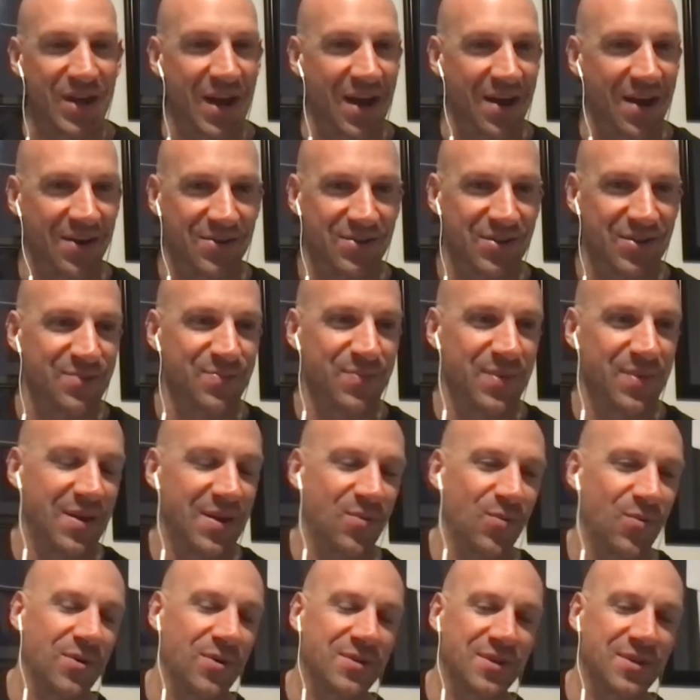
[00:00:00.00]
challenges
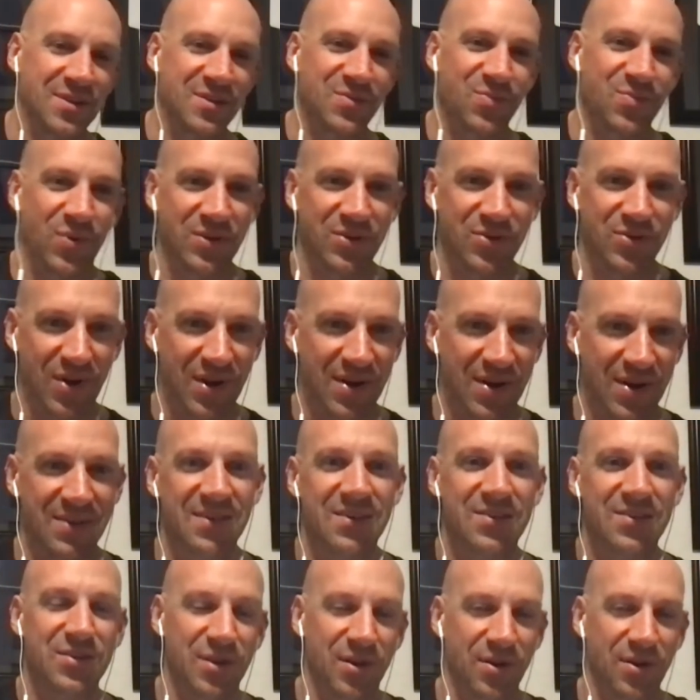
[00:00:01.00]
being worked into spring training
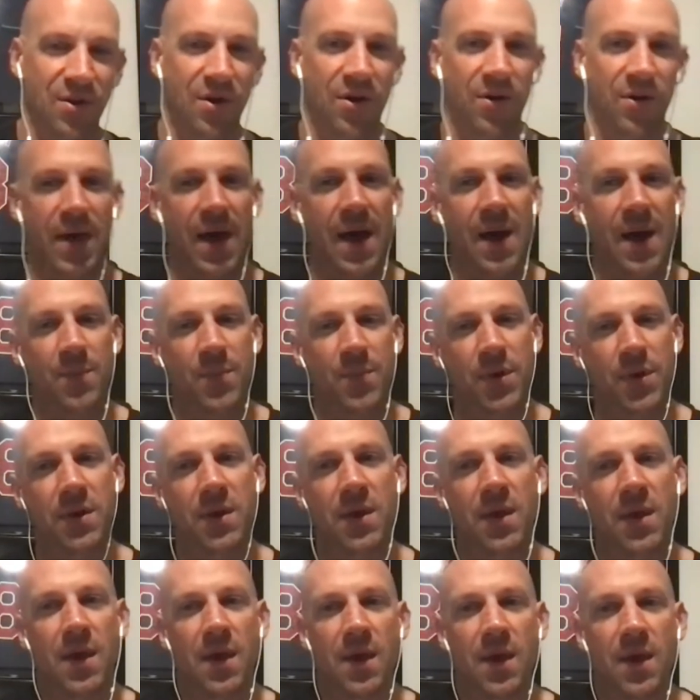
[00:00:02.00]
this year and all that.
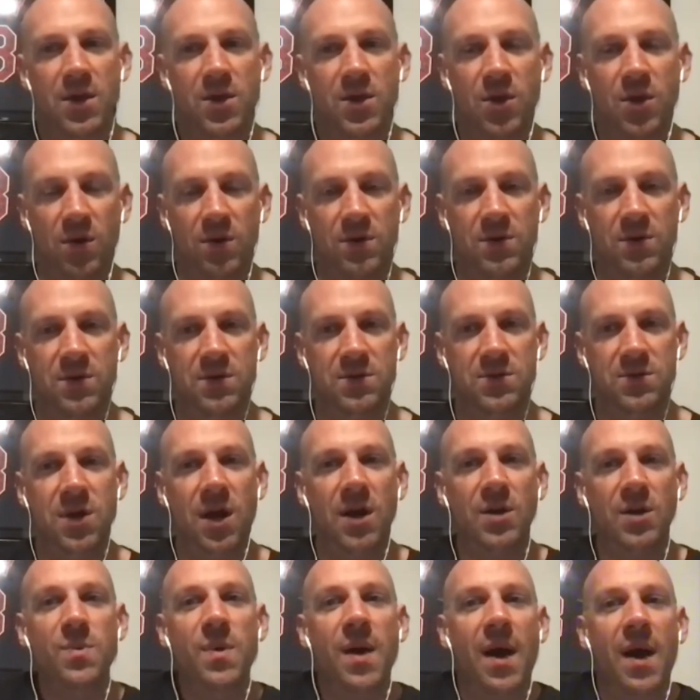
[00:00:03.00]
But
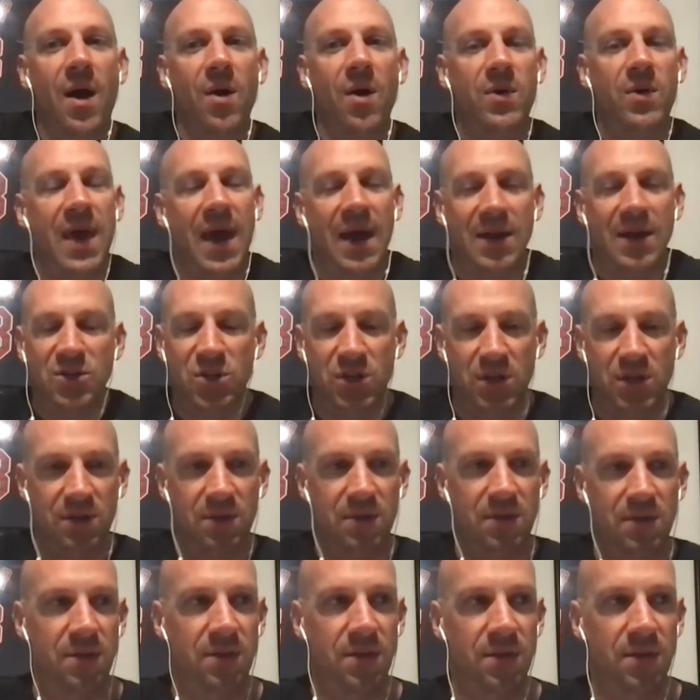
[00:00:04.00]
talk about how
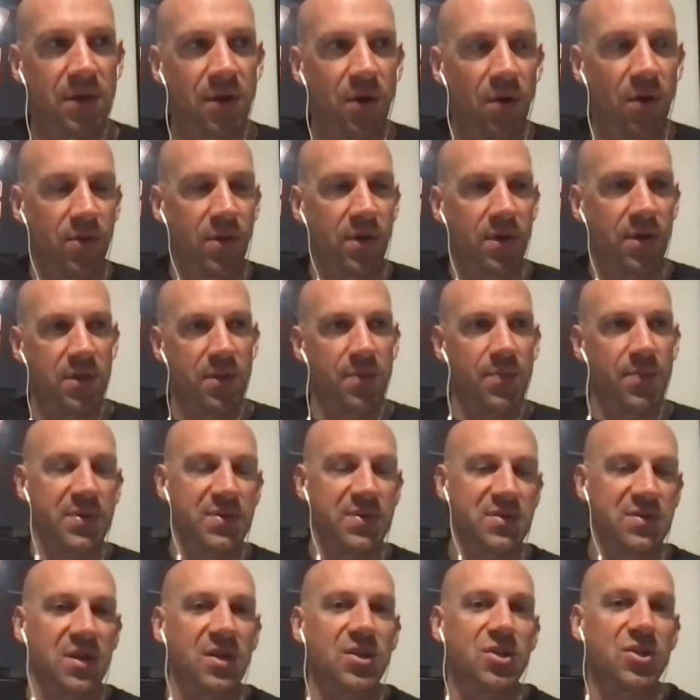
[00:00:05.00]
catching, the
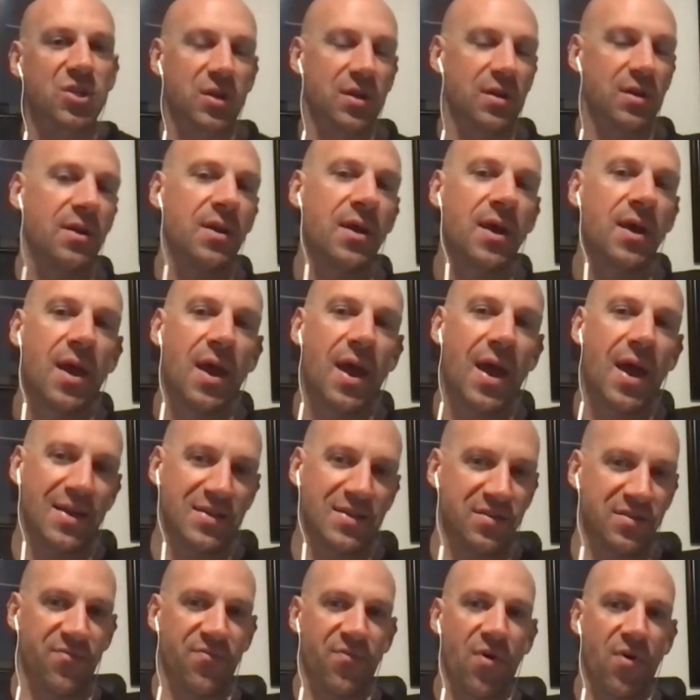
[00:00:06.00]
position
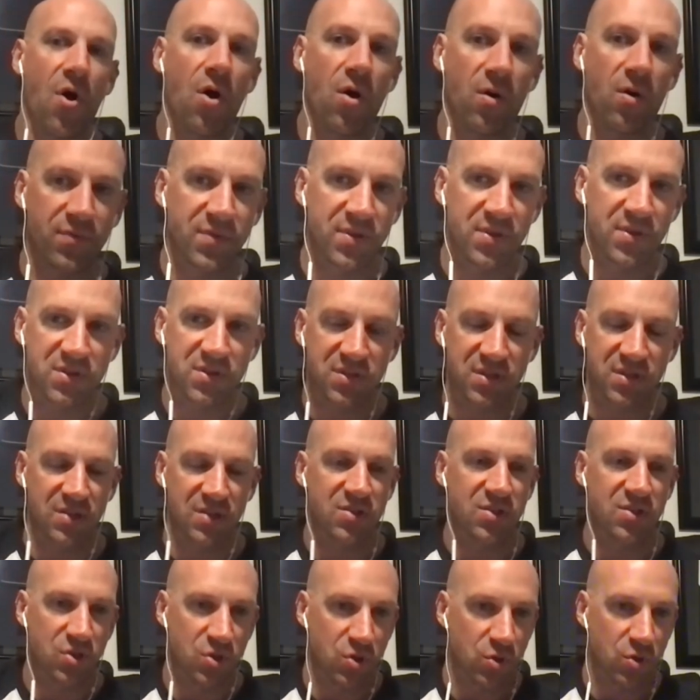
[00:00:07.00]
has evolved
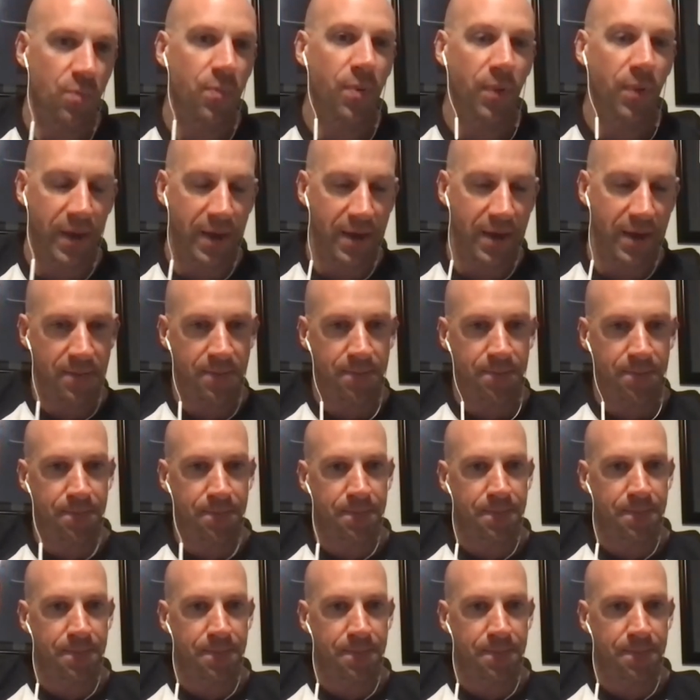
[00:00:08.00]
since you played.